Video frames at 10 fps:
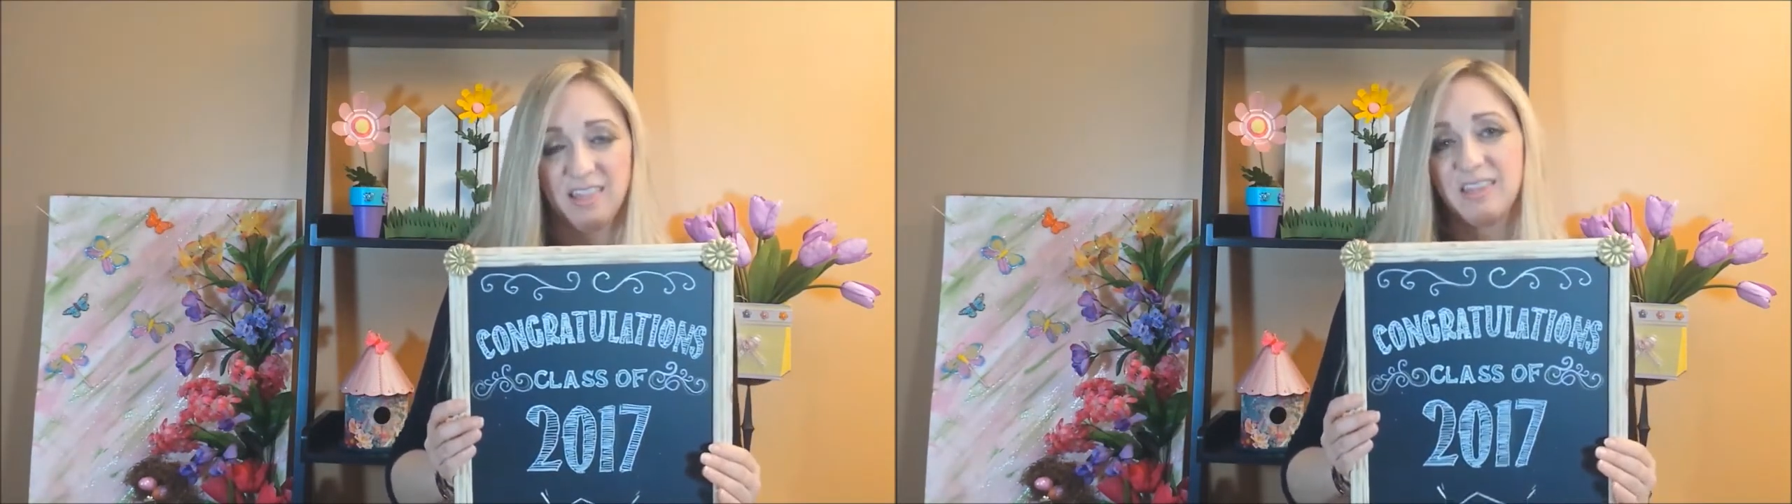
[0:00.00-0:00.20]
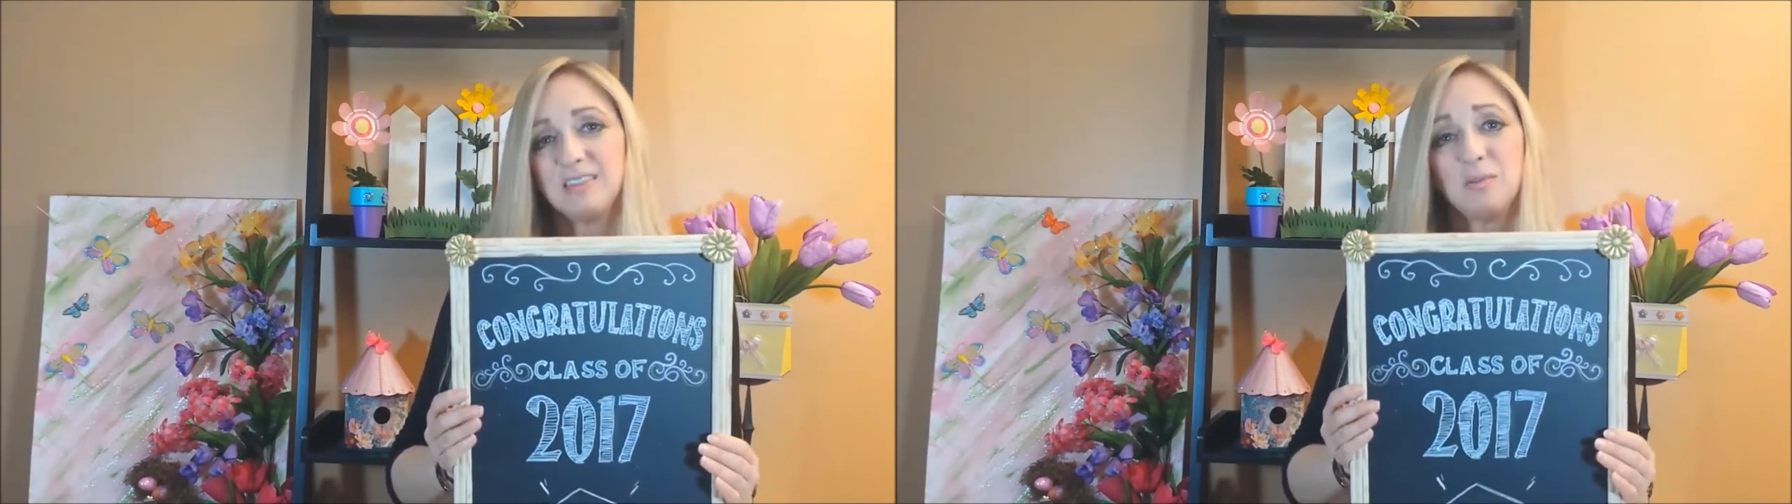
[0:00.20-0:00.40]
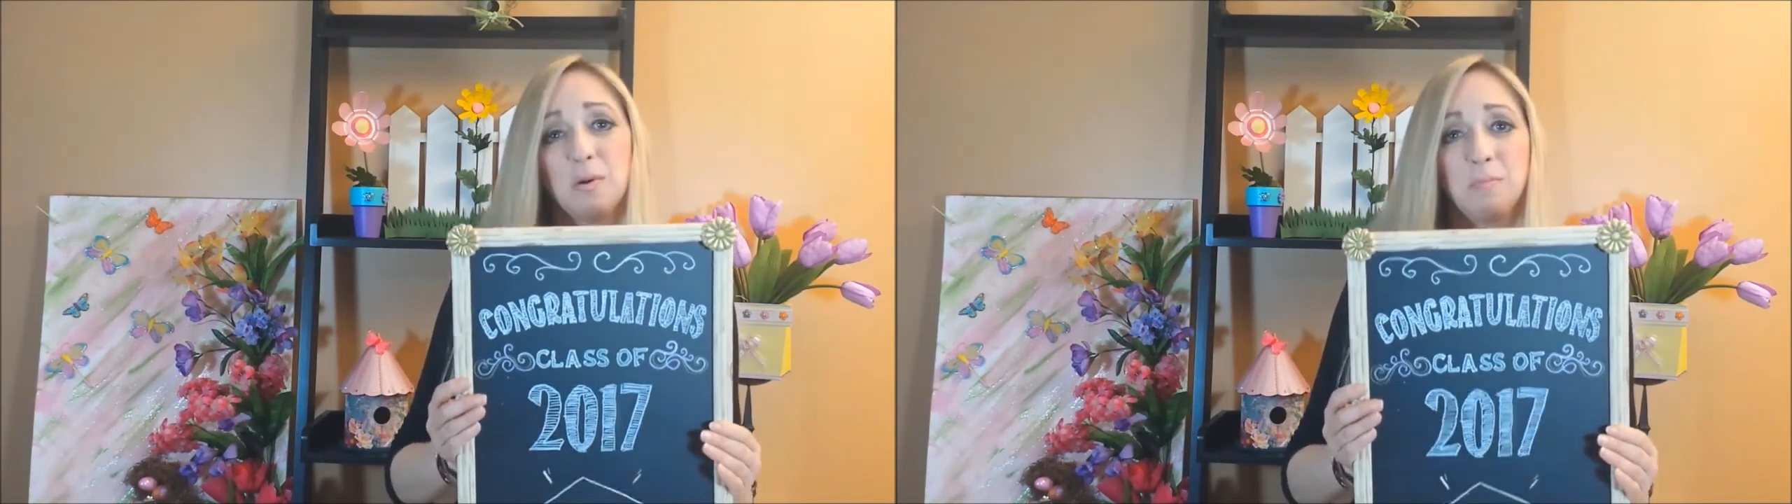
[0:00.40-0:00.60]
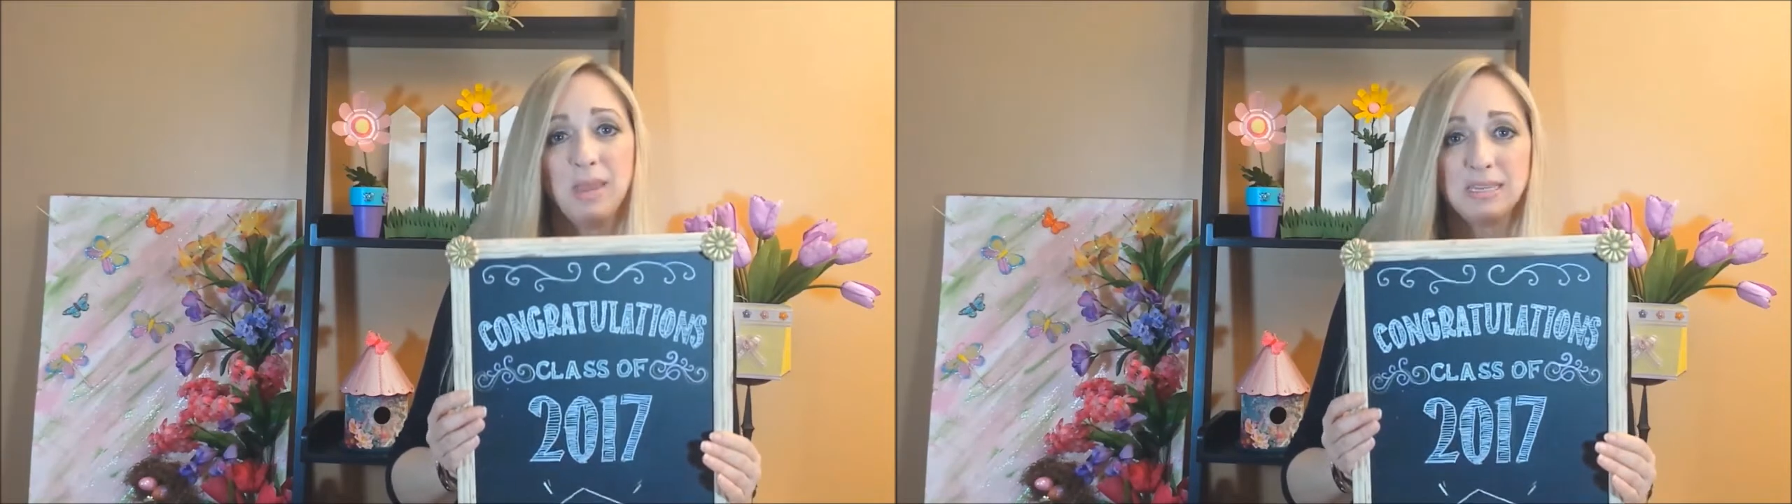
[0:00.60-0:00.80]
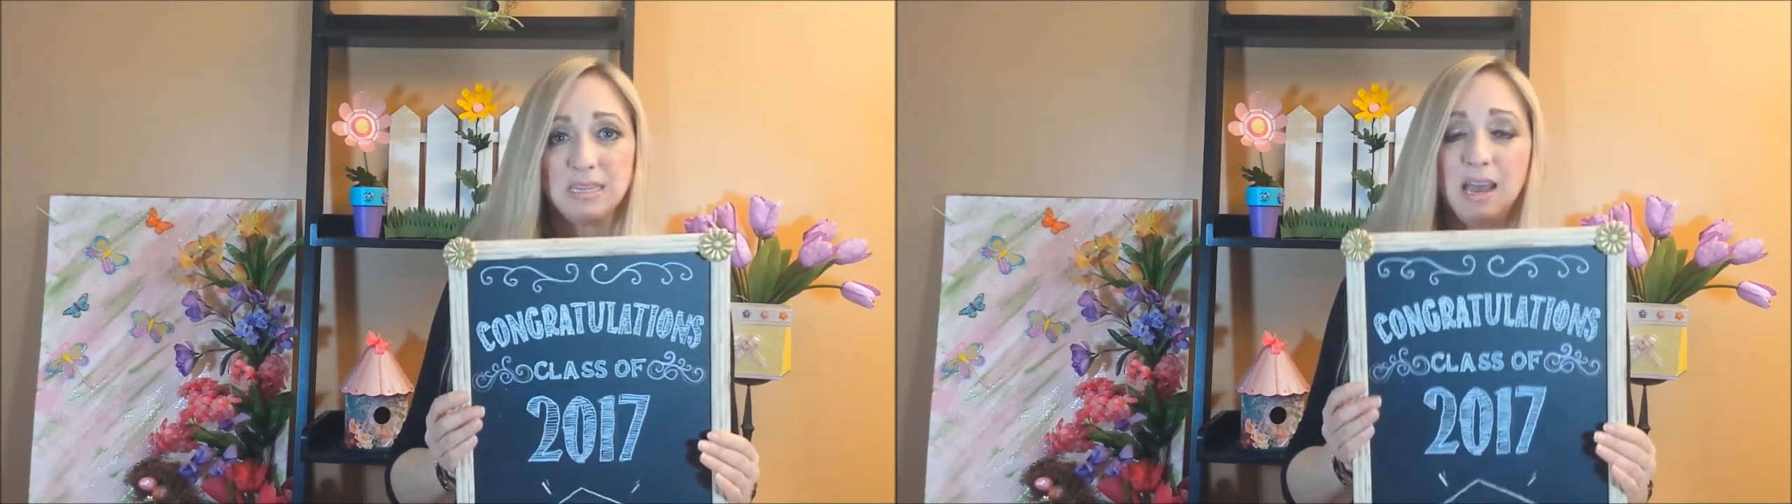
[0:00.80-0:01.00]
These are
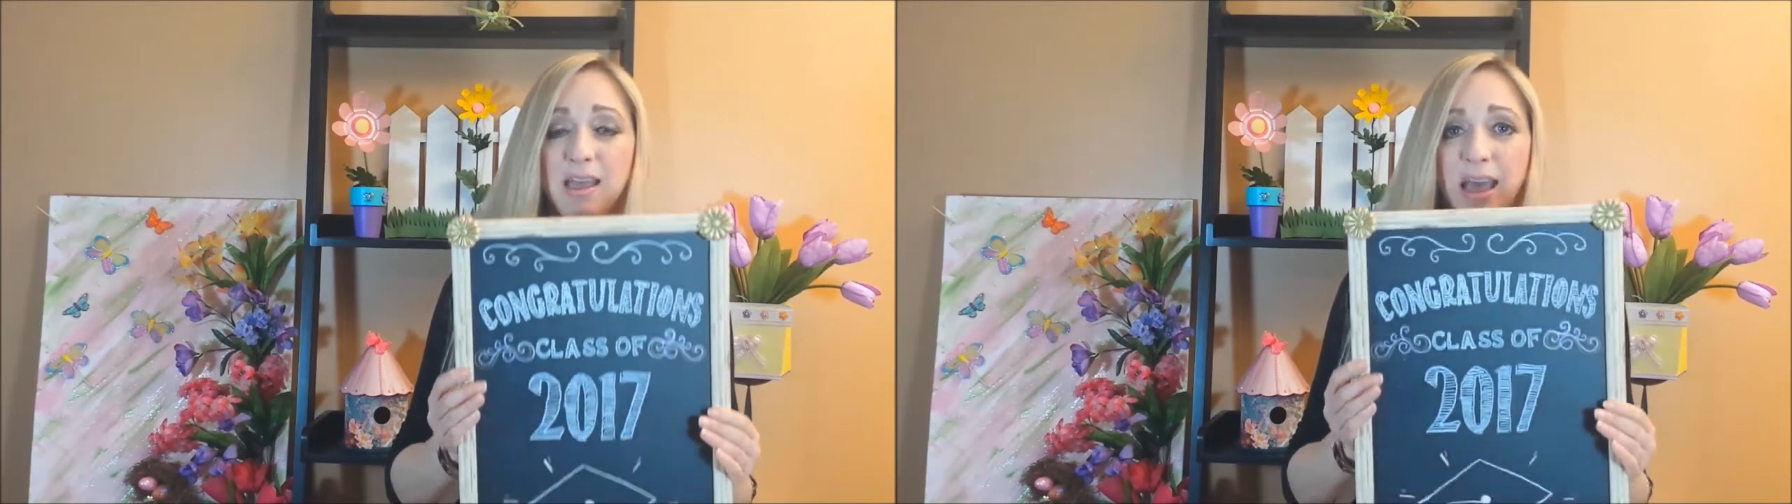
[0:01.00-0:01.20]
amazing. I